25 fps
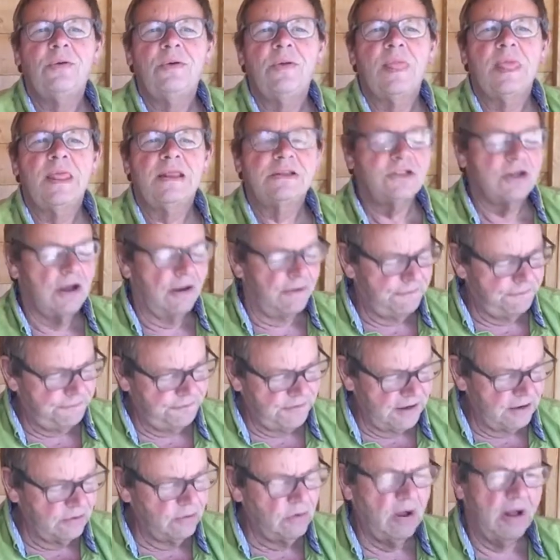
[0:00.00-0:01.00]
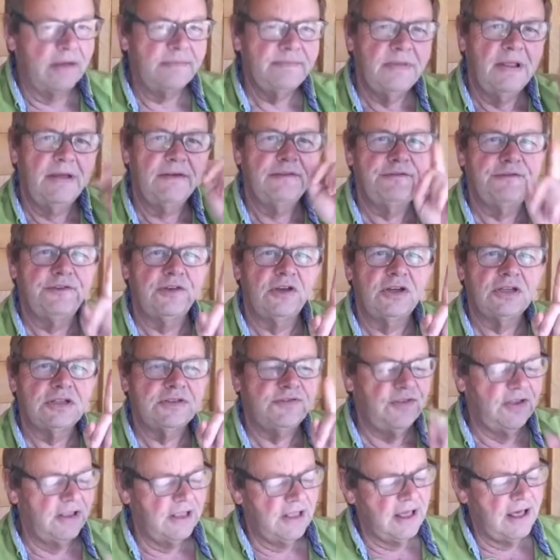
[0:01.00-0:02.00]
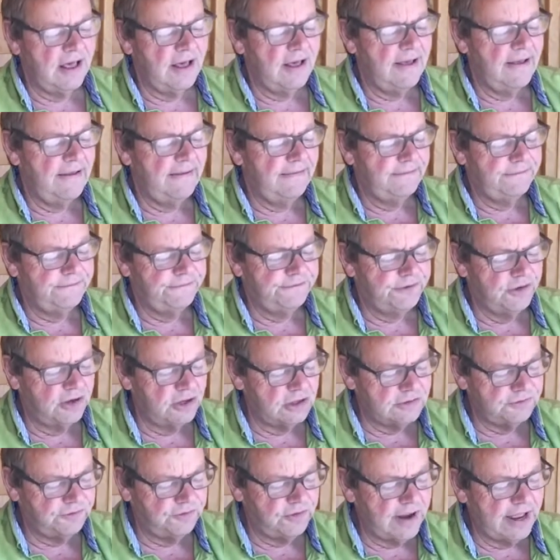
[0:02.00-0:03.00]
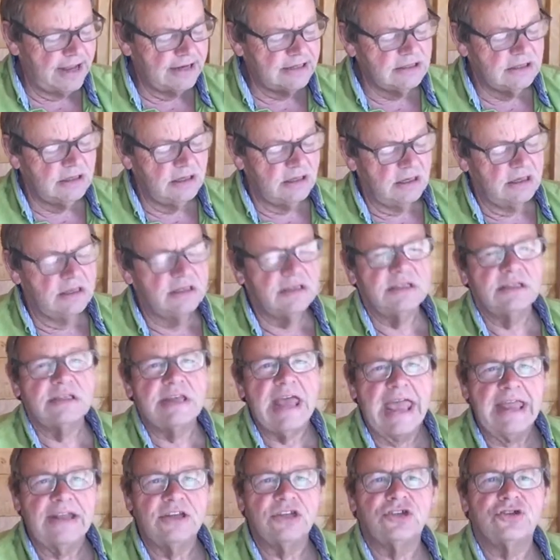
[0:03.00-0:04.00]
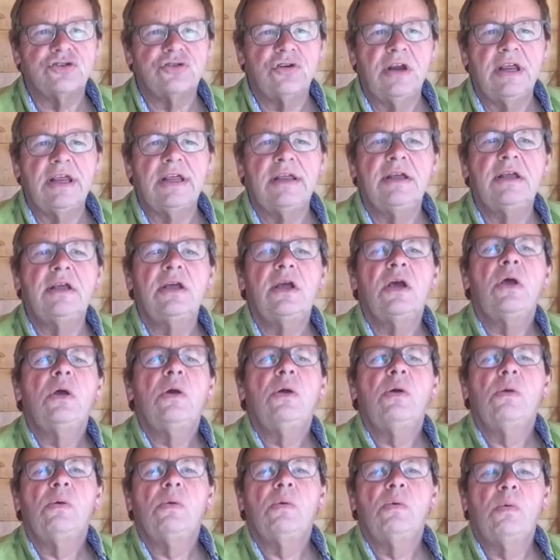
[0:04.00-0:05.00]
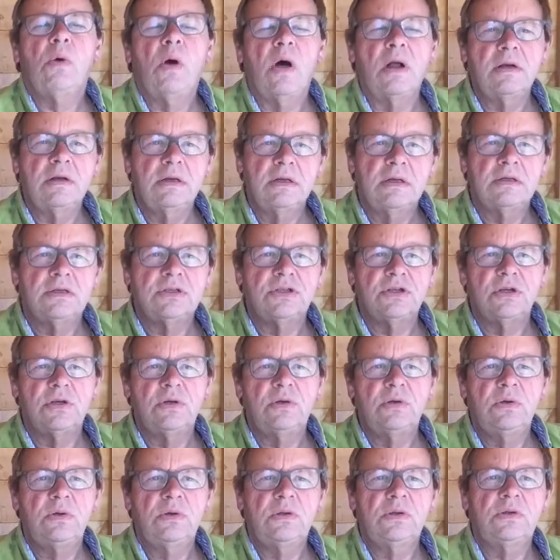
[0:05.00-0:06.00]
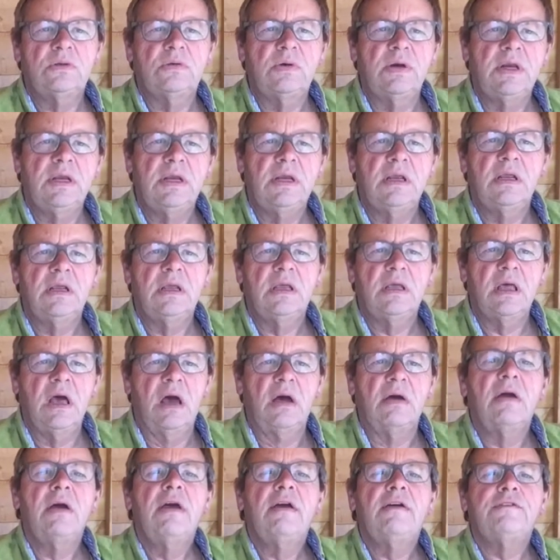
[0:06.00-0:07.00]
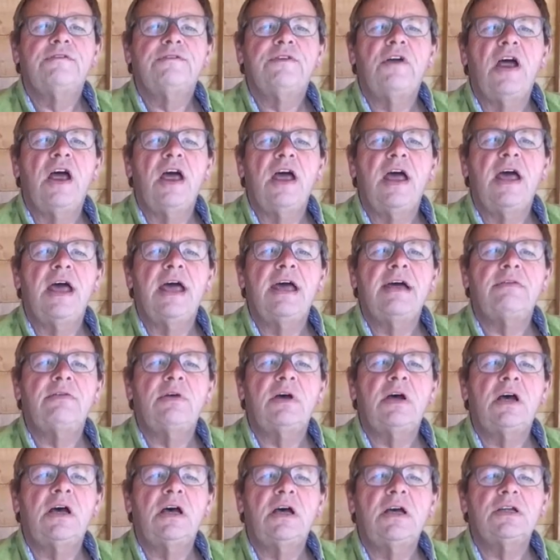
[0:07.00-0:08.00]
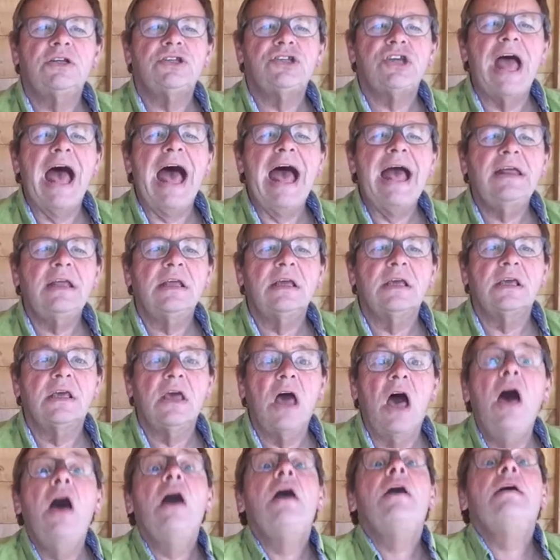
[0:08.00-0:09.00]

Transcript: So finger on. First finger, first fret, second string, one, two, three, go. Frère Jacques,